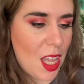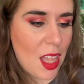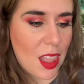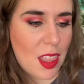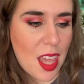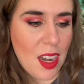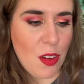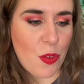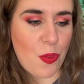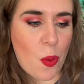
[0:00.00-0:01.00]
Then
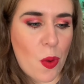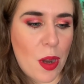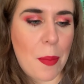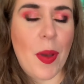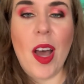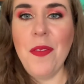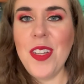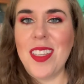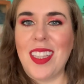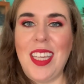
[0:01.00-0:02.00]
for Puffed
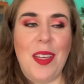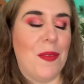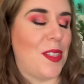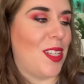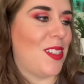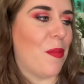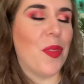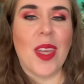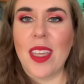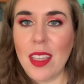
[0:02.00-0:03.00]
Sleeves,
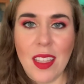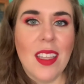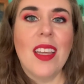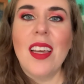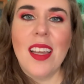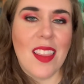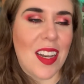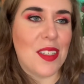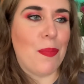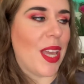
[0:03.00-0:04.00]
something that
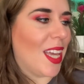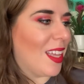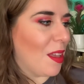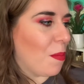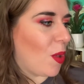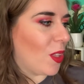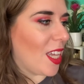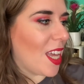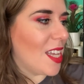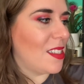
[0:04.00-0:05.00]
is big, bulky,
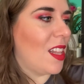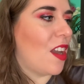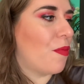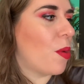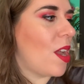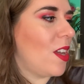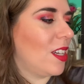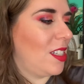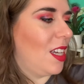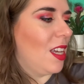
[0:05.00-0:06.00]
has a lot of
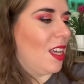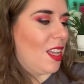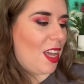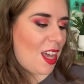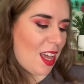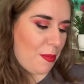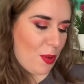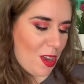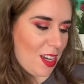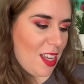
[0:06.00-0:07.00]
product, I
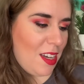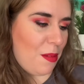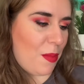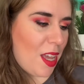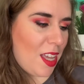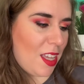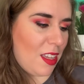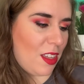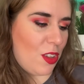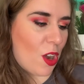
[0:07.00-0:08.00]
brought in my
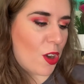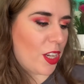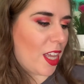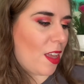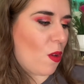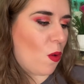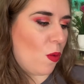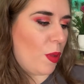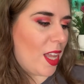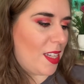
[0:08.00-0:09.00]
Garnier Whole
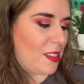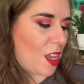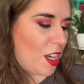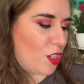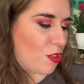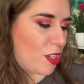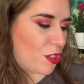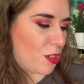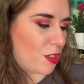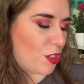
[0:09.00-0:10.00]
Blends Honey
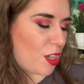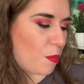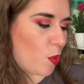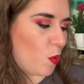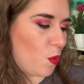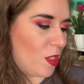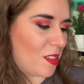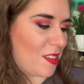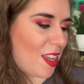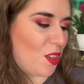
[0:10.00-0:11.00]
Treasures shampoo. This
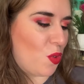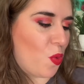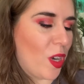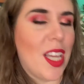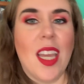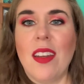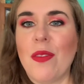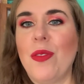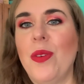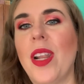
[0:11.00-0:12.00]
is a 28
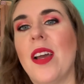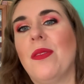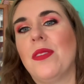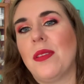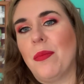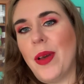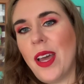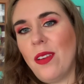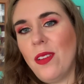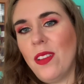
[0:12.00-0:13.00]
fluid ounce
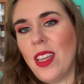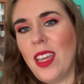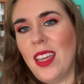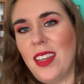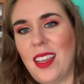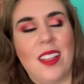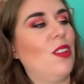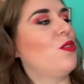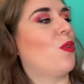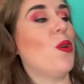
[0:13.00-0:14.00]
bottle, and it
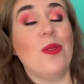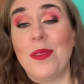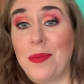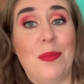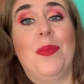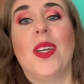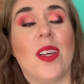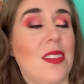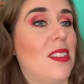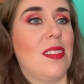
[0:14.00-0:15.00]
looks gross
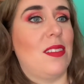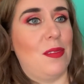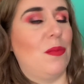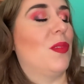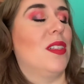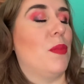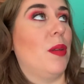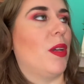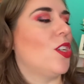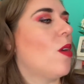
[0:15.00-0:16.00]
because it's been in
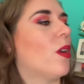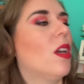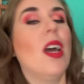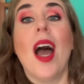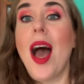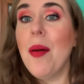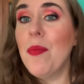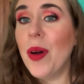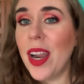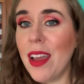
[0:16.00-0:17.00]
my shower,
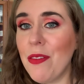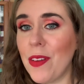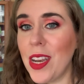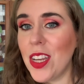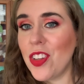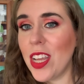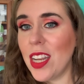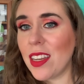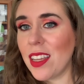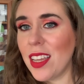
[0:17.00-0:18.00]
but I finished it.
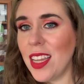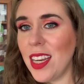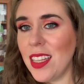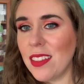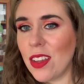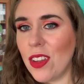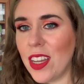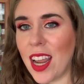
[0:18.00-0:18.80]
It is gone.